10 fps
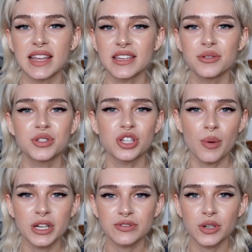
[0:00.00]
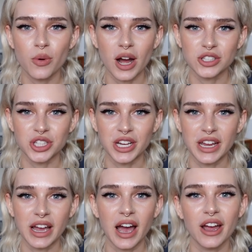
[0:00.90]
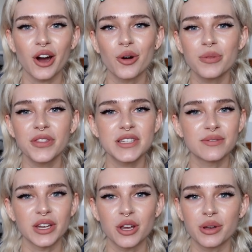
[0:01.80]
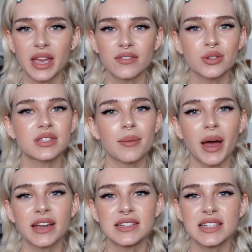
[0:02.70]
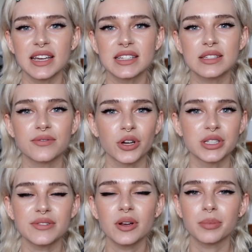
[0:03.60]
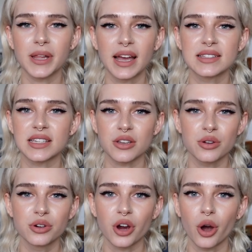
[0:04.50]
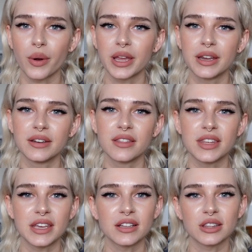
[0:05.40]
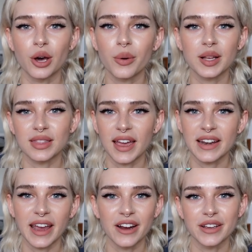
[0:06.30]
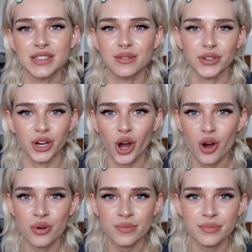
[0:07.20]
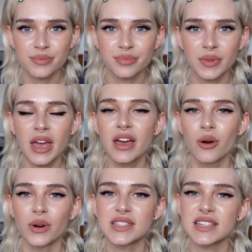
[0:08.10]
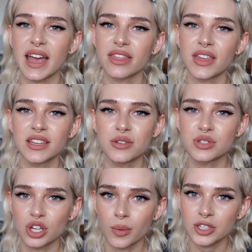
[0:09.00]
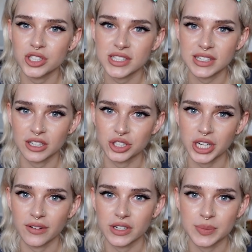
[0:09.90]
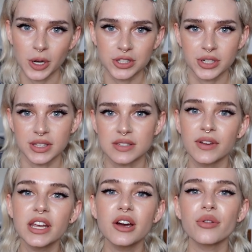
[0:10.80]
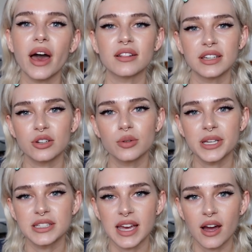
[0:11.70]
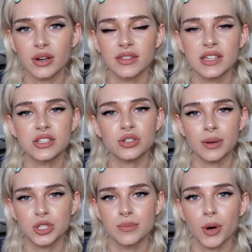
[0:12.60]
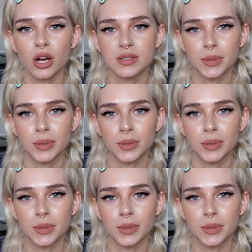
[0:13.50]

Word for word: thank you so much for watching. I hope that this video gave you some ideas for different plants that you can grow in the lower light areas of your home. Once again, thank you so much to Skillshare for sponsoring this video. That link will be down in the description box